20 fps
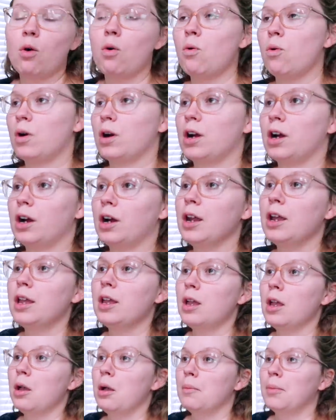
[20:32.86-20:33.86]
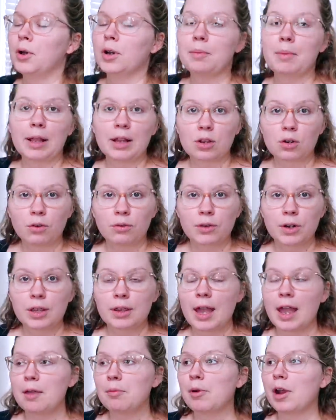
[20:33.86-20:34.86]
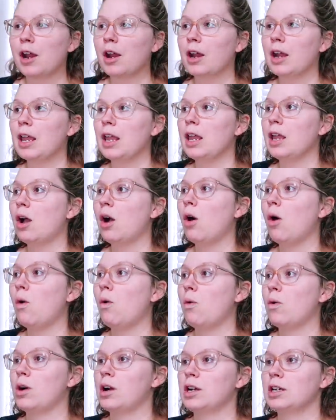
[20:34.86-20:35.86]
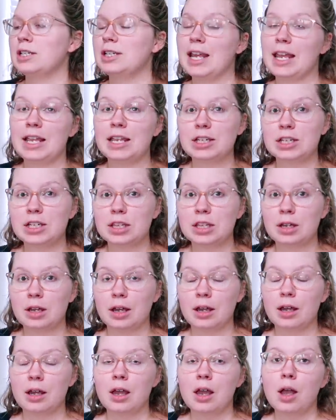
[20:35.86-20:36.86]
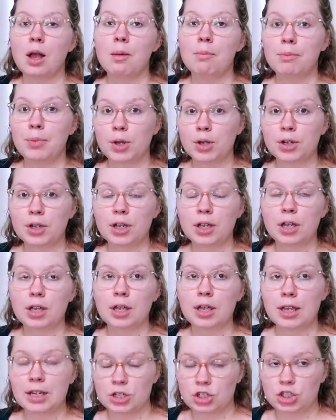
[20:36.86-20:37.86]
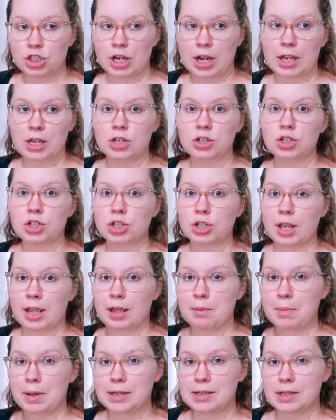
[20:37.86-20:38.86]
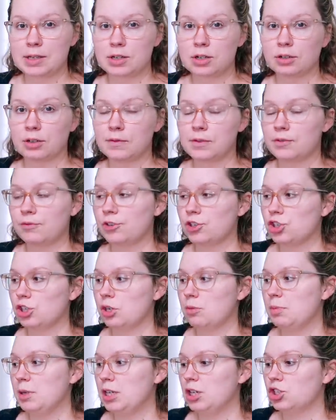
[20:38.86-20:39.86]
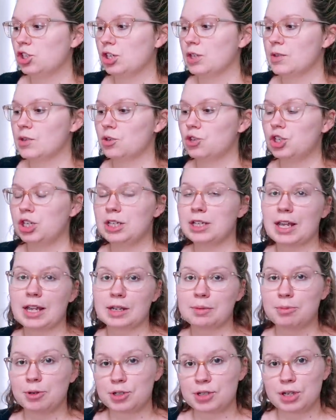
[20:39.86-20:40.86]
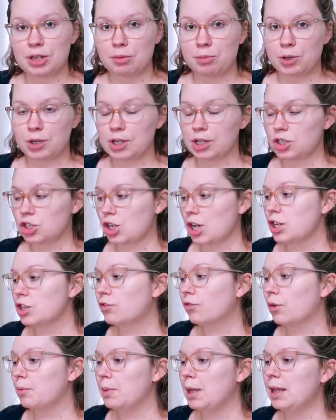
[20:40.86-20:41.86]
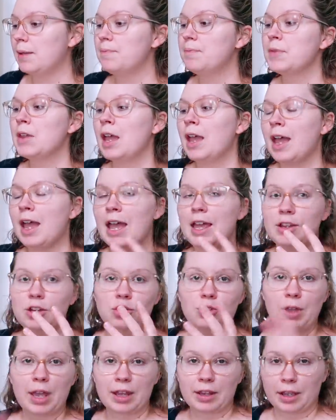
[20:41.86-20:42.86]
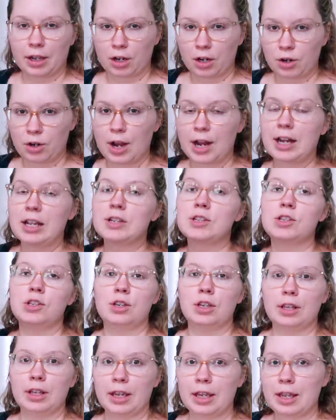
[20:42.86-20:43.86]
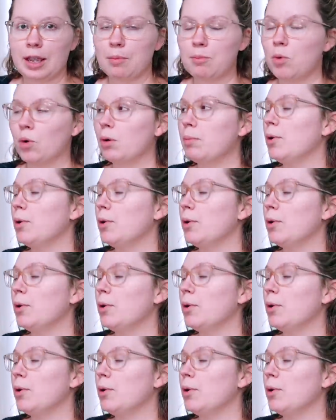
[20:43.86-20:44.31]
or put in my little free library or take to the book exchange. Like my sister lives in Virginia Beach and so she takes books to the book exchange for me and you get like a credit so you can like get more